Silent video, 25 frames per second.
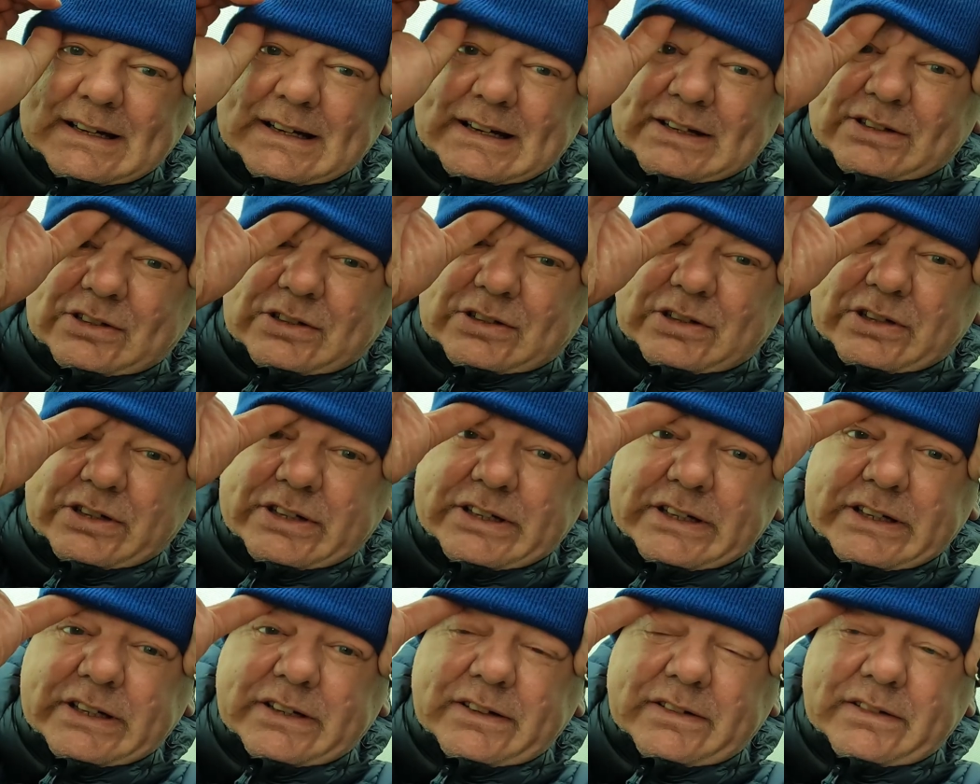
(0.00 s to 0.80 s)
I got
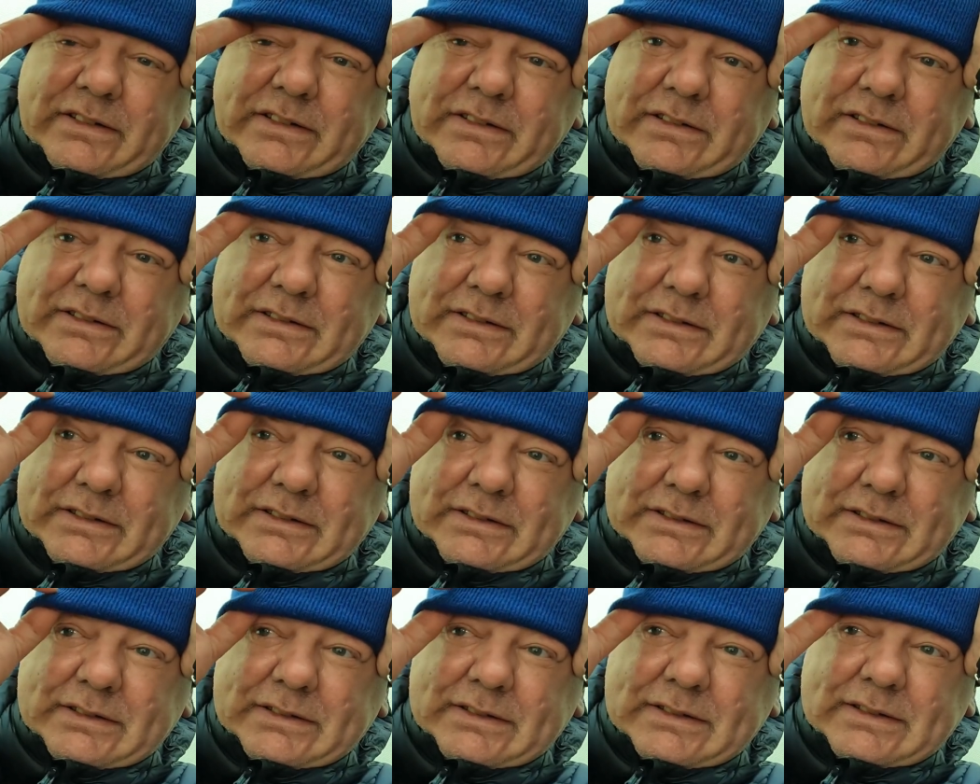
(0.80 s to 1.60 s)
it
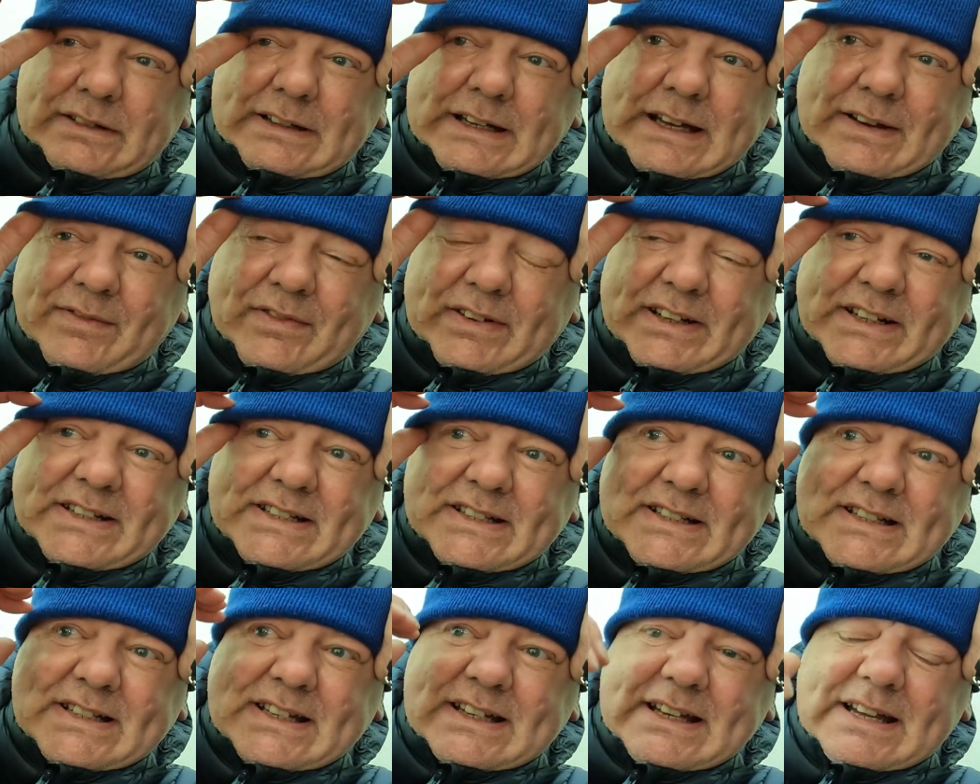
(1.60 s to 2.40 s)
heavily
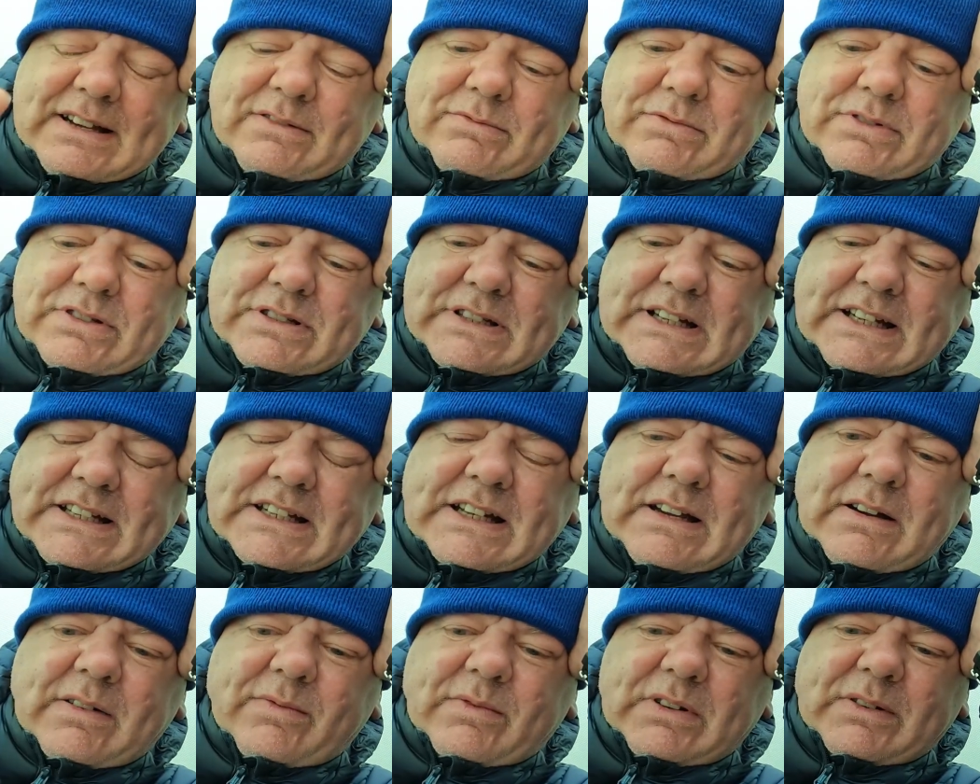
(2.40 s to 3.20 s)
discount.
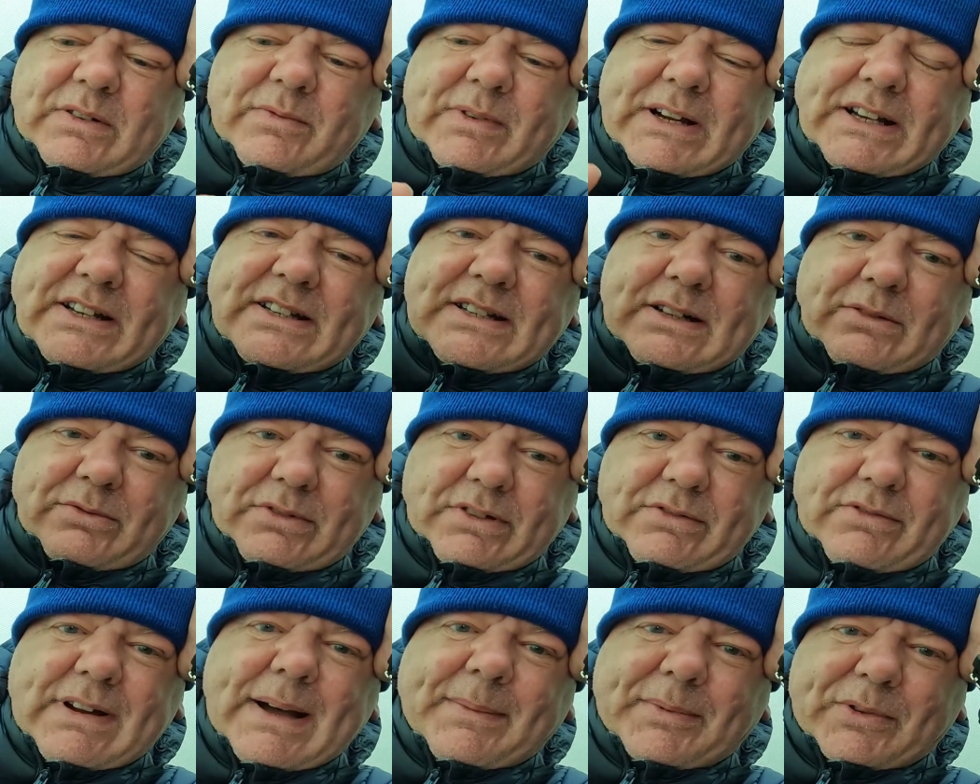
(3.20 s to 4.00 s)
I went down
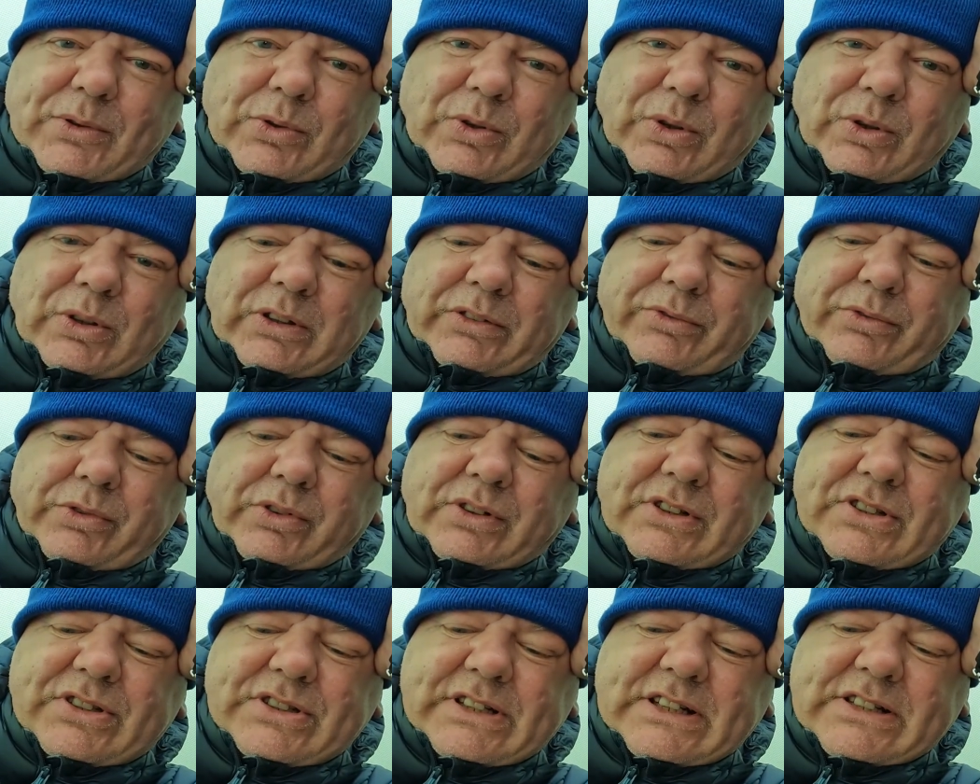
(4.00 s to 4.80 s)
the rabbit hole of
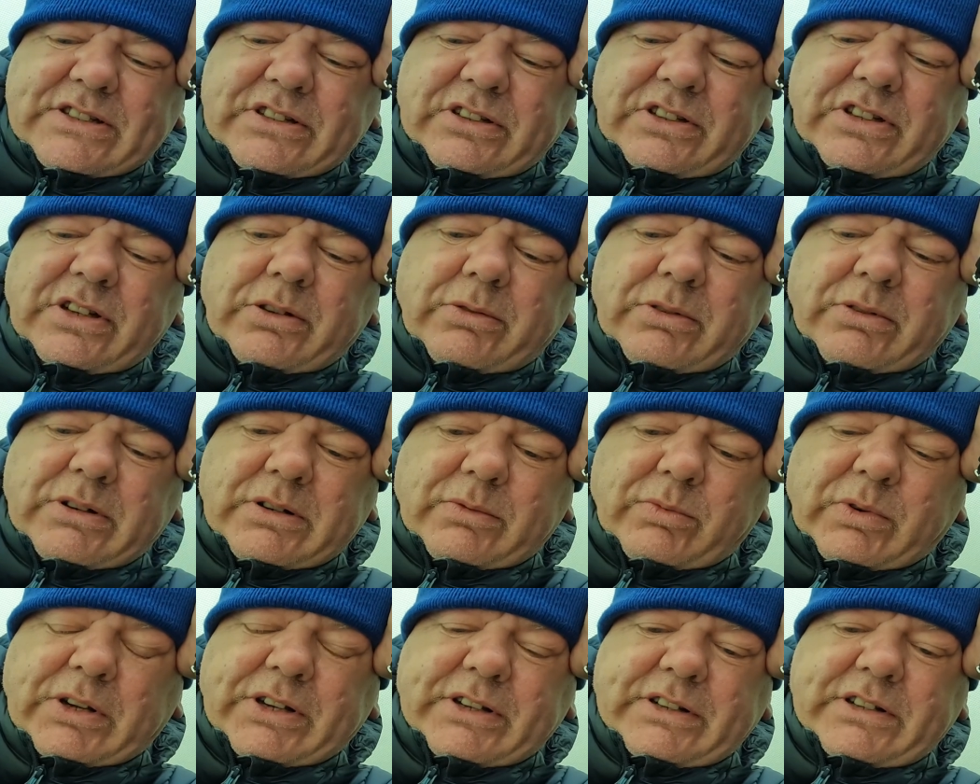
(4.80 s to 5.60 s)
rucksacks. I knew what
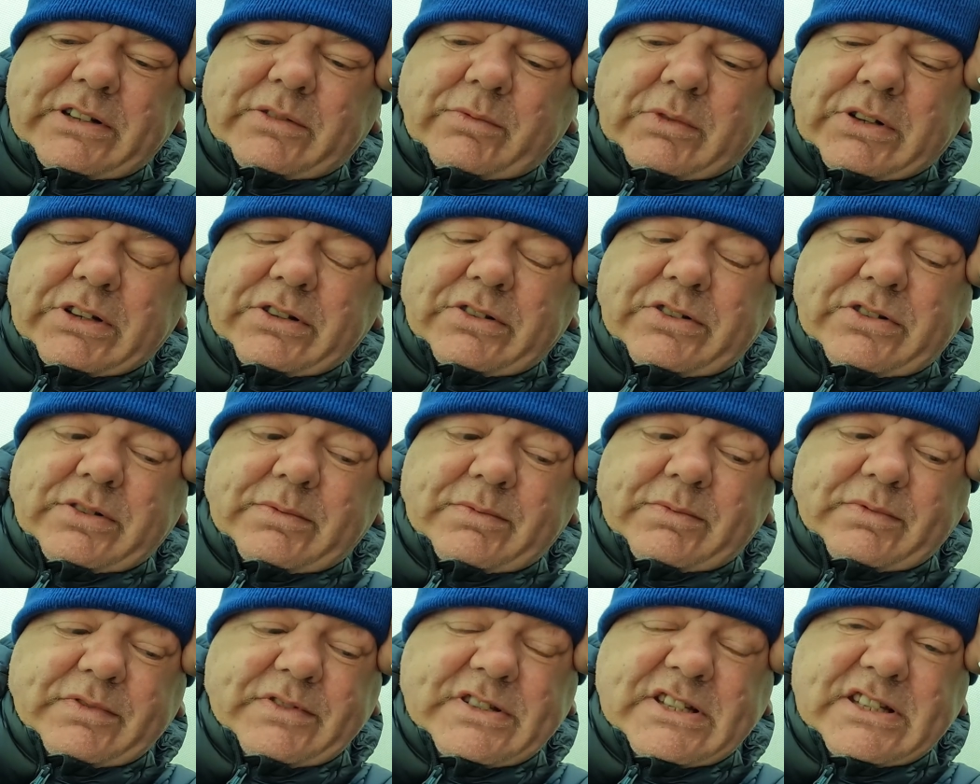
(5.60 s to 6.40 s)
I wanted. I wanted
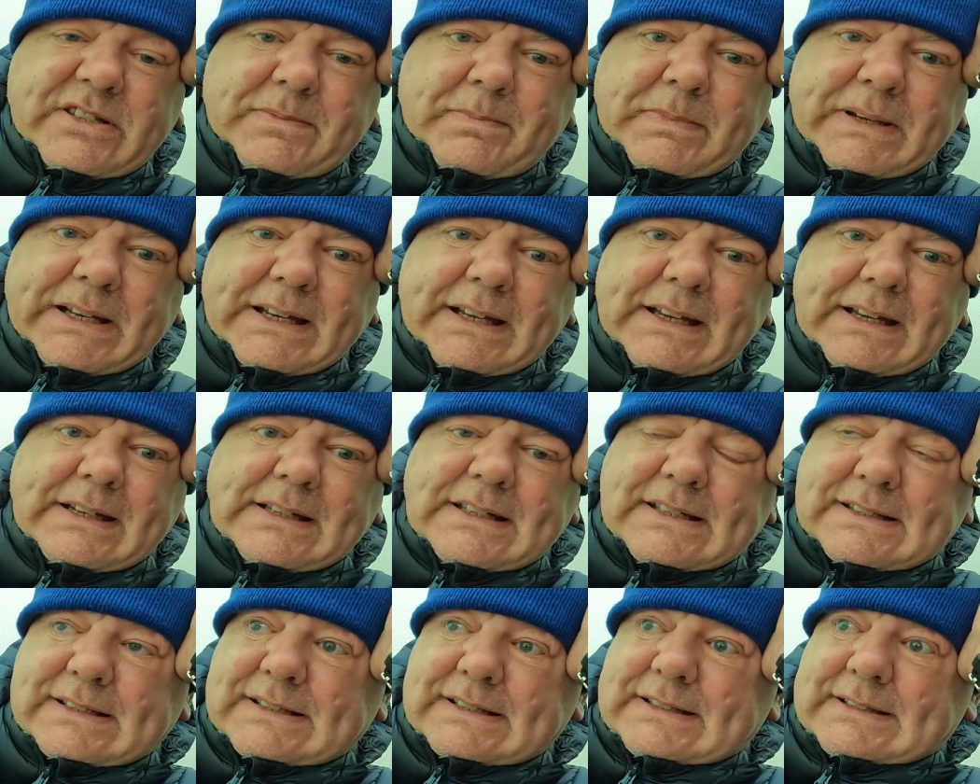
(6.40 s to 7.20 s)
something
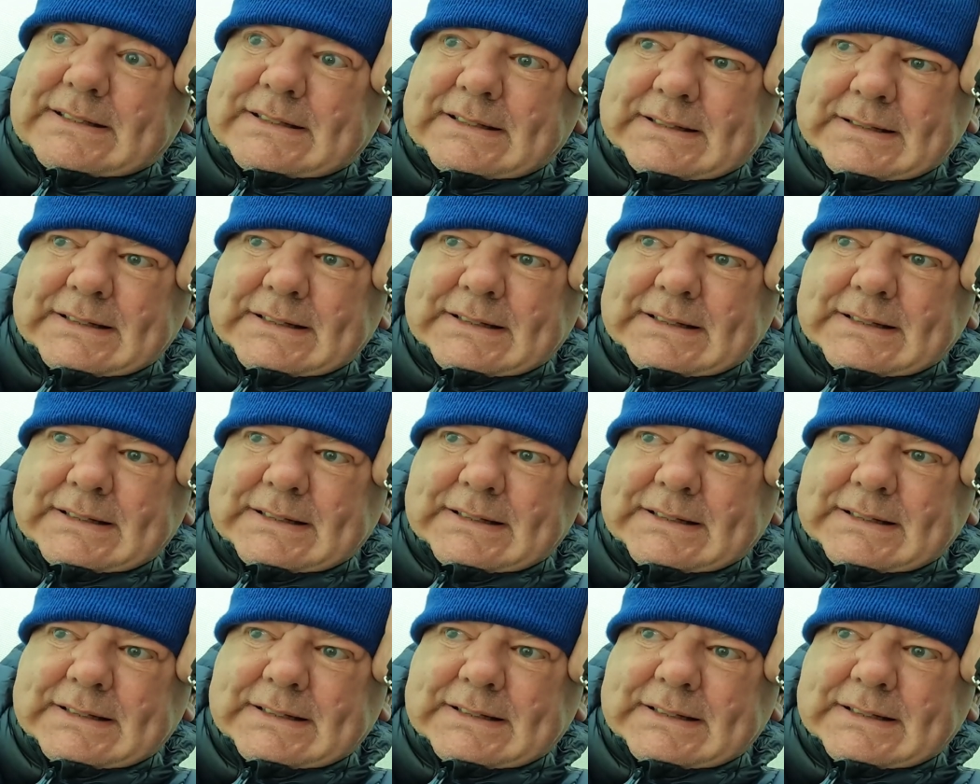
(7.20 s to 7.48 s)
space